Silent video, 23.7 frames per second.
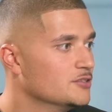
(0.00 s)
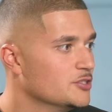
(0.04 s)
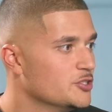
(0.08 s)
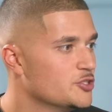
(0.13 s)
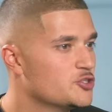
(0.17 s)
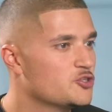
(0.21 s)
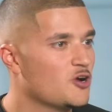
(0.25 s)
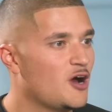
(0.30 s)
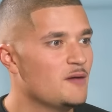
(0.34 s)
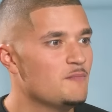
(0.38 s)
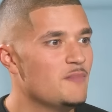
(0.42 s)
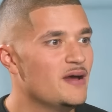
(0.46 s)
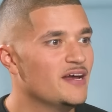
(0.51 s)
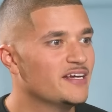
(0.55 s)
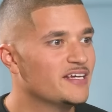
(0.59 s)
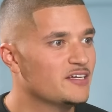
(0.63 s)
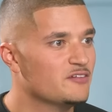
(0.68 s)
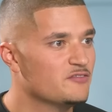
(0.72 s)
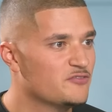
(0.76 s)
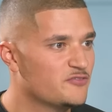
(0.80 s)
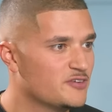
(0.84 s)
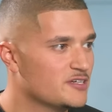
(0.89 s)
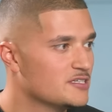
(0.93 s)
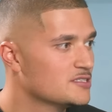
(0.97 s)
You try and make
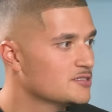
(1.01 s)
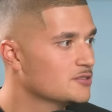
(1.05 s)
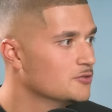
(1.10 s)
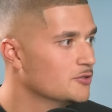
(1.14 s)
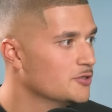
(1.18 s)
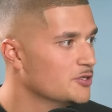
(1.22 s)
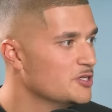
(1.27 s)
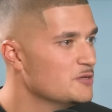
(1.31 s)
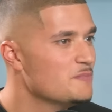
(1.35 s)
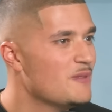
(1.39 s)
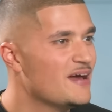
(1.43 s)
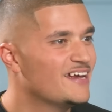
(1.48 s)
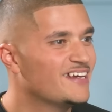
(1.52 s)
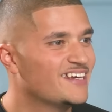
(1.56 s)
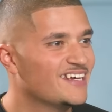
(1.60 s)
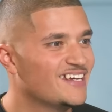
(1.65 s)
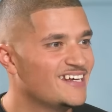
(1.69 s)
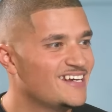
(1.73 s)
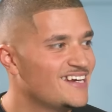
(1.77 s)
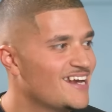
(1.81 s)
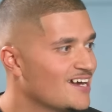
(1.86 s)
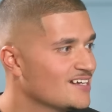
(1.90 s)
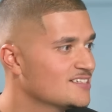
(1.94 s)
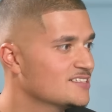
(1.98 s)
it physical and you make it
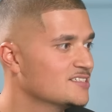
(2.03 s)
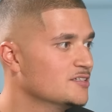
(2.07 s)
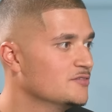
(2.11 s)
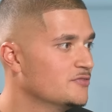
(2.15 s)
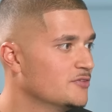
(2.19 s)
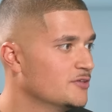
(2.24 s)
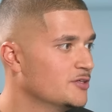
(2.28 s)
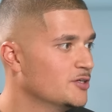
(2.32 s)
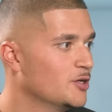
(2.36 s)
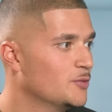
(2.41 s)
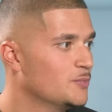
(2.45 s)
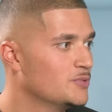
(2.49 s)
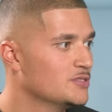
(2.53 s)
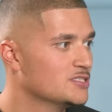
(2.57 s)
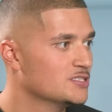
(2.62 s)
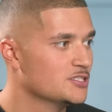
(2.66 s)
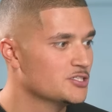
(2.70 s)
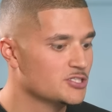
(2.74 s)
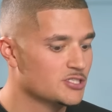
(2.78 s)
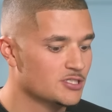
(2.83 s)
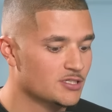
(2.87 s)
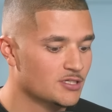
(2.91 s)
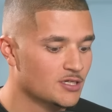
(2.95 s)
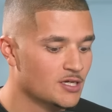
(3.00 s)
nasty for the
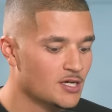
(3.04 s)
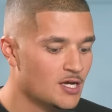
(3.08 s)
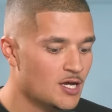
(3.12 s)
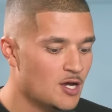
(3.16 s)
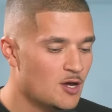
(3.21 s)
opposition.